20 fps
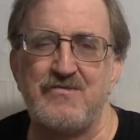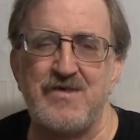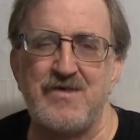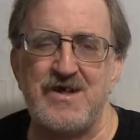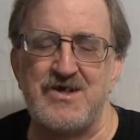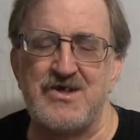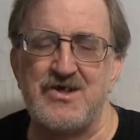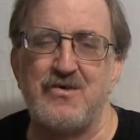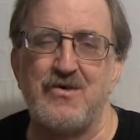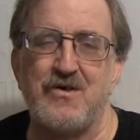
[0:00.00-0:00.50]

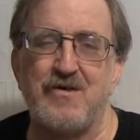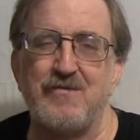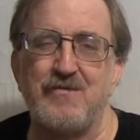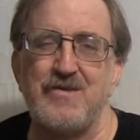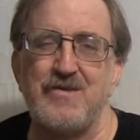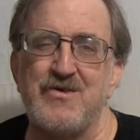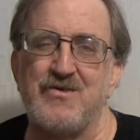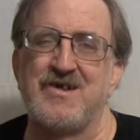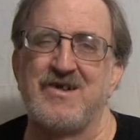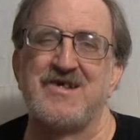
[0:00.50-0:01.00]
read two of them
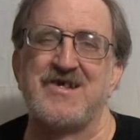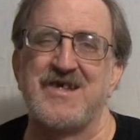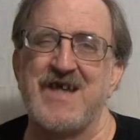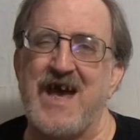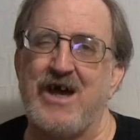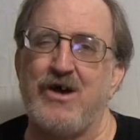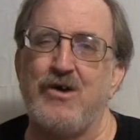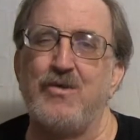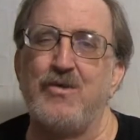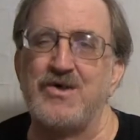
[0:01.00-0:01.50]

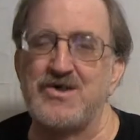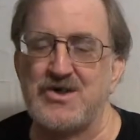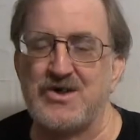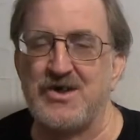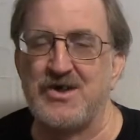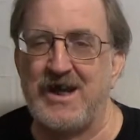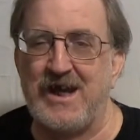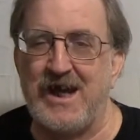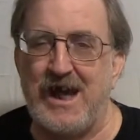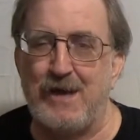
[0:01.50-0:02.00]
exactly what's
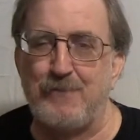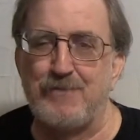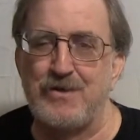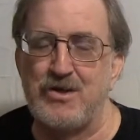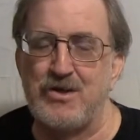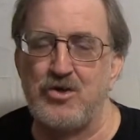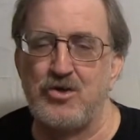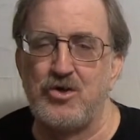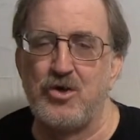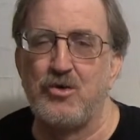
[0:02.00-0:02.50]
going to
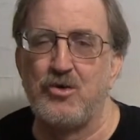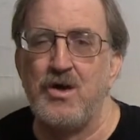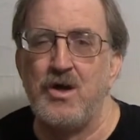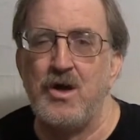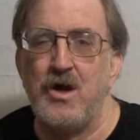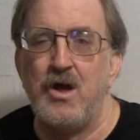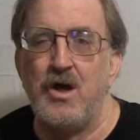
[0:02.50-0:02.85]
happen you know